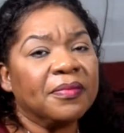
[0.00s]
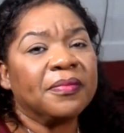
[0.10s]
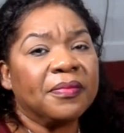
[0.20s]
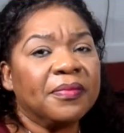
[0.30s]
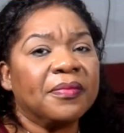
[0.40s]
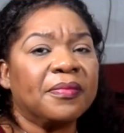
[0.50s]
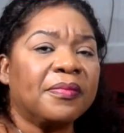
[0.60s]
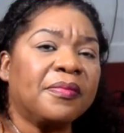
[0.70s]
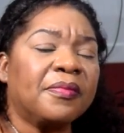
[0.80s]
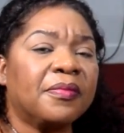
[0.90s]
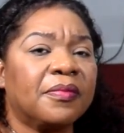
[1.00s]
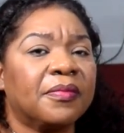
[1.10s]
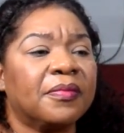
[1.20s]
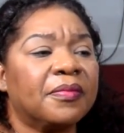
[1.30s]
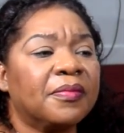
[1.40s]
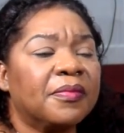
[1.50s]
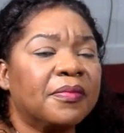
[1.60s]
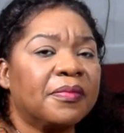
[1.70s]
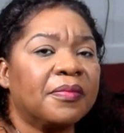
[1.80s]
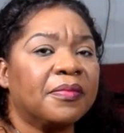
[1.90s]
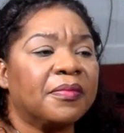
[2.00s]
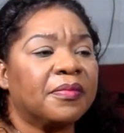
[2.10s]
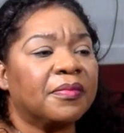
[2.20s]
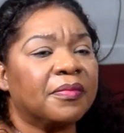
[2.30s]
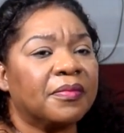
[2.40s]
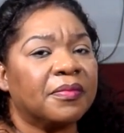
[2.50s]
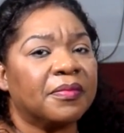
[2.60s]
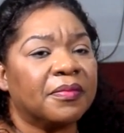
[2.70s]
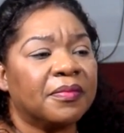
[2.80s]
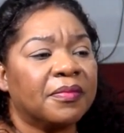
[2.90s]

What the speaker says: (not speaking)